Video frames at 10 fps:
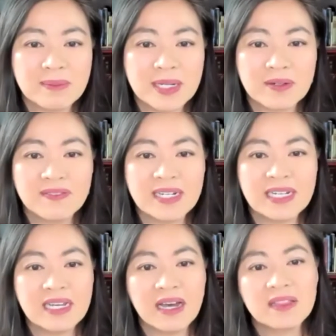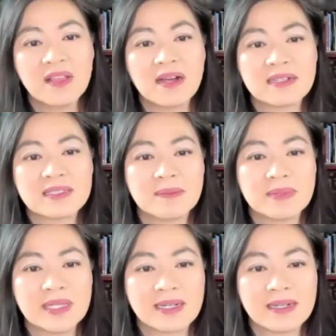my grief and it unlocked
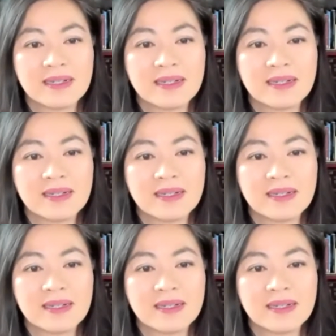something